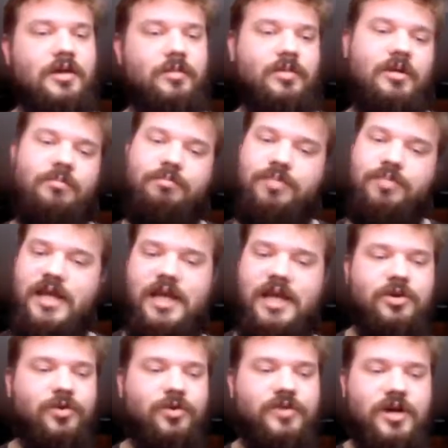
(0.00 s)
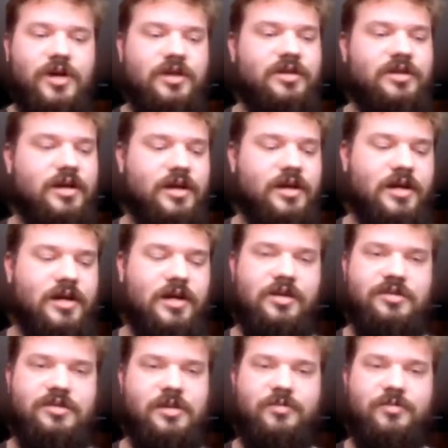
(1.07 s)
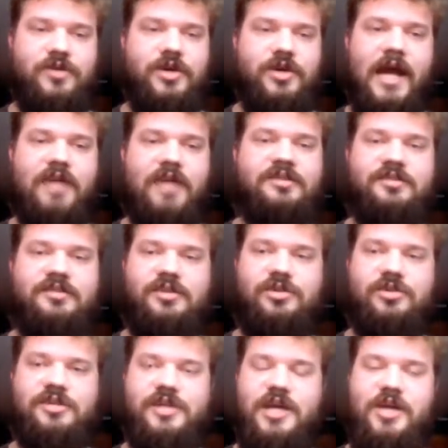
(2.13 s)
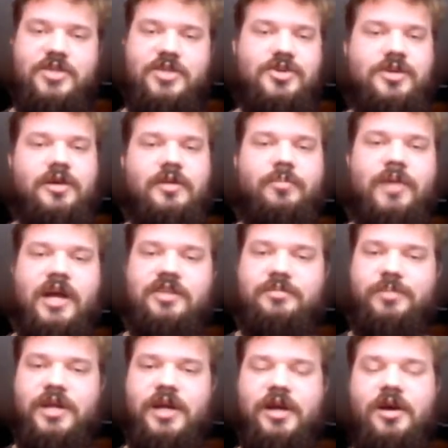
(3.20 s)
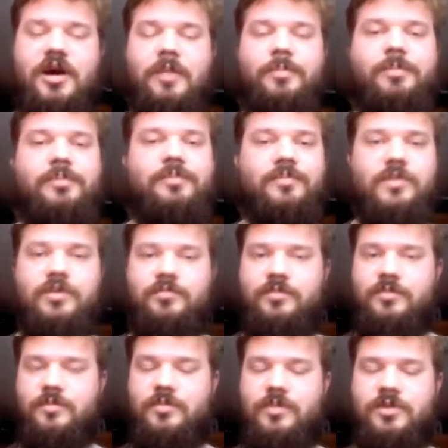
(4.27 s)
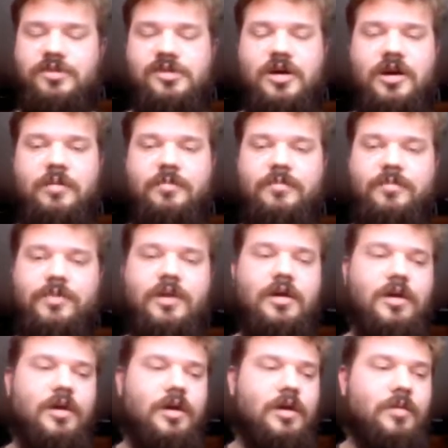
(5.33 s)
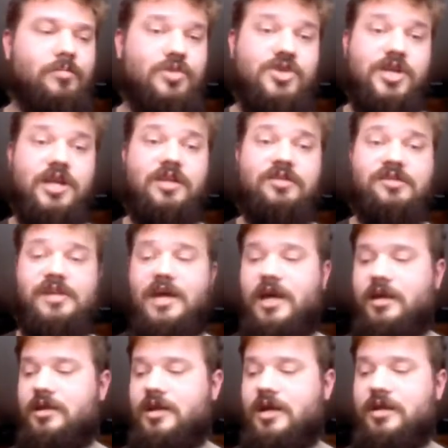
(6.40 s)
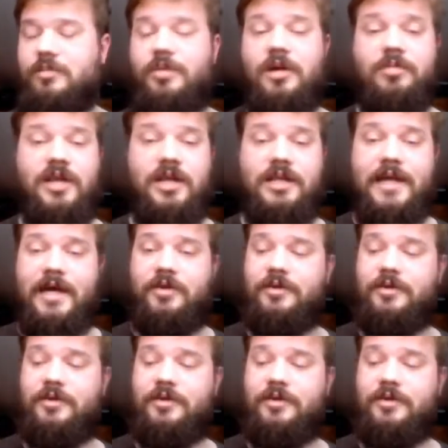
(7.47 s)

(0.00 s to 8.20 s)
bleed over some of your access usage by spinning up some machines and the public cloud.